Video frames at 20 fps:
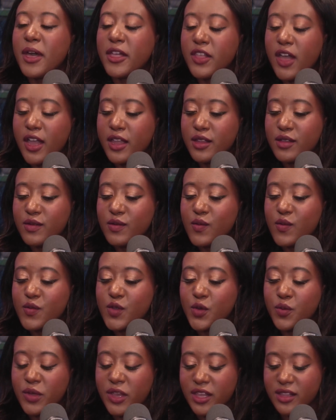by that,
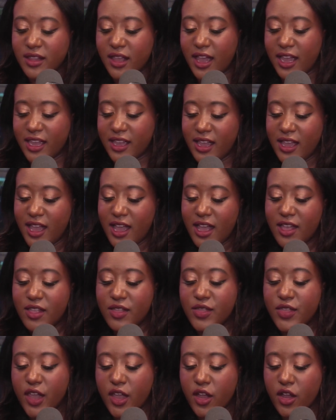you mean like
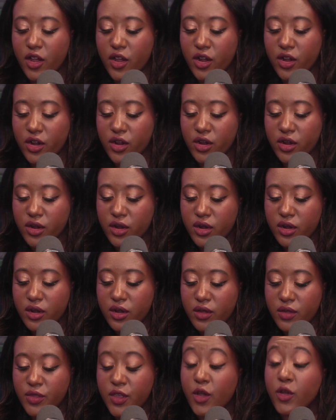their
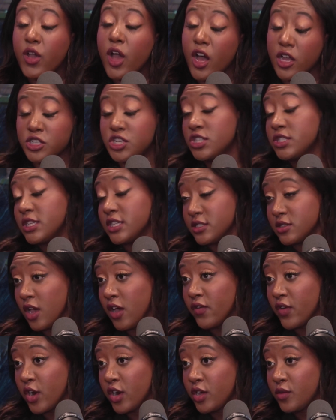consciousness
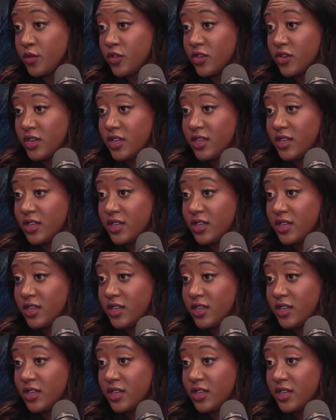of our community?